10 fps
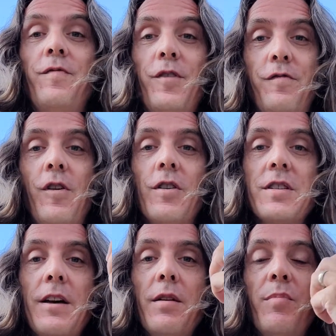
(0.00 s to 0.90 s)
focus
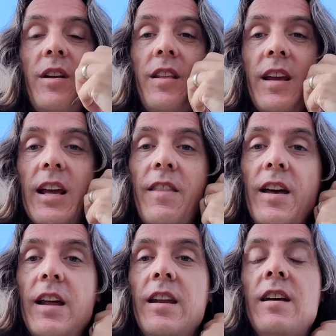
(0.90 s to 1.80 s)
on their breathing, and
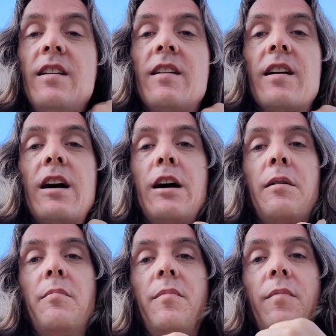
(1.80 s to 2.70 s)
then
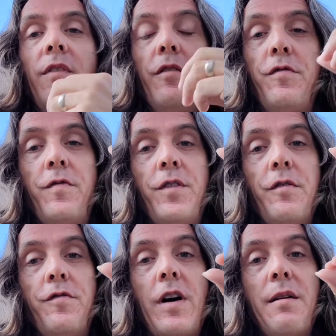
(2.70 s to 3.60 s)
they'll
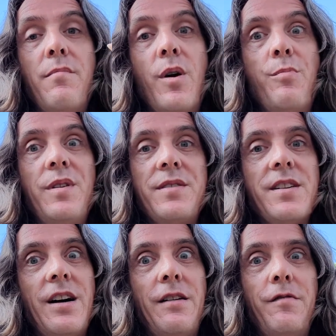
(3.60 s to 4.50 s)
find moments
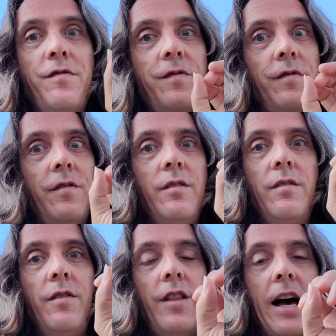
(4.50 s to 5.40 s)
of
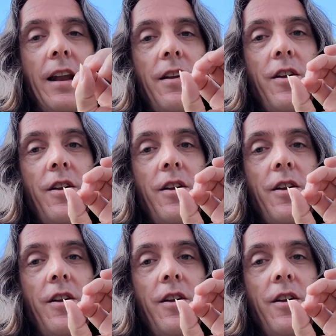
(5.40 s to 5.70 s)
that